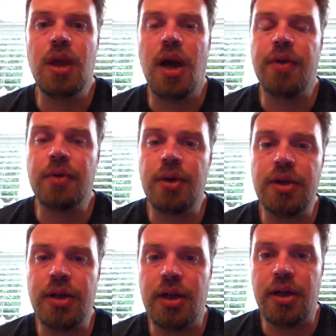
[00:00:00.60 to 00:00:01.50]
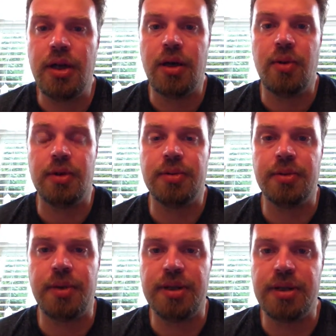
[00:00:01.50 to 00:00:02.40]
Hi everyone, and welcome to
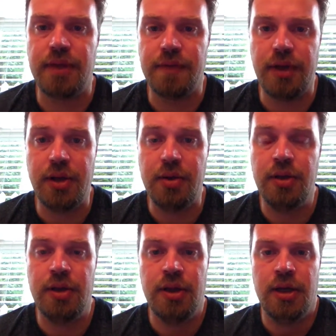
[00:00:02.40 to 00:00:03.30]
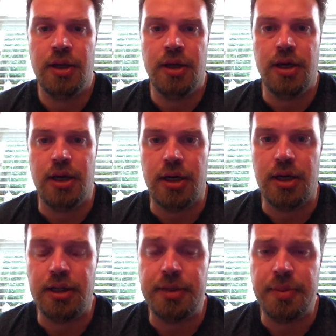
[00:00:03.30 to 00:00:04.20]
my second video.
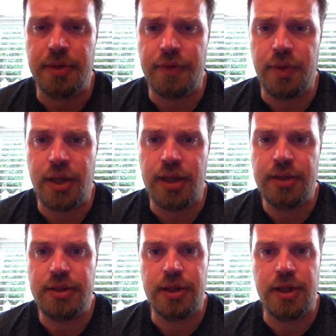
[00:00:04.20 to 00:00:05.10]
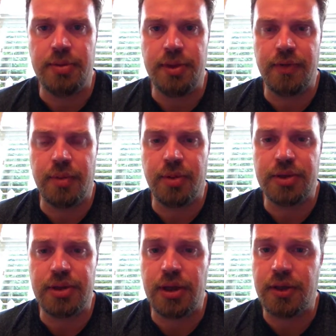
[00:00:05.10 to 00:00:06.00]
It's been a few days. I believe I
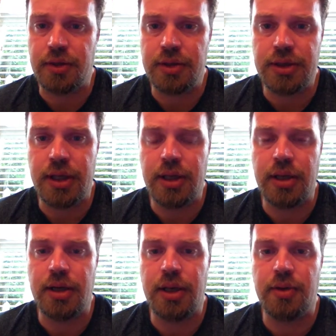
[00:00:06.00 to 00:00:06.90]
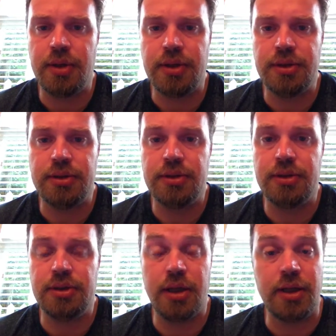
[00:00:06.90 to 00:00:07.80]
posted on Thursday, and now it is
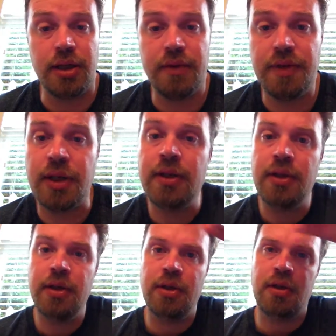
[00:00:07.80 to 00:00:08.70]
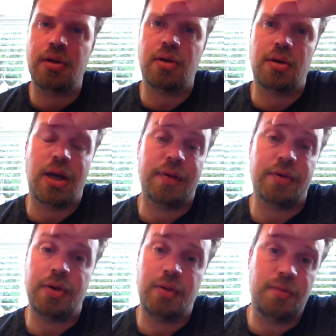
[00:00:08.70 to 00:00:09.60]
Sunday evening, or
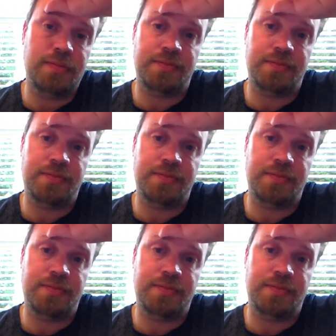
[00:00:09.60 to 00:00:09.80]
afternoon.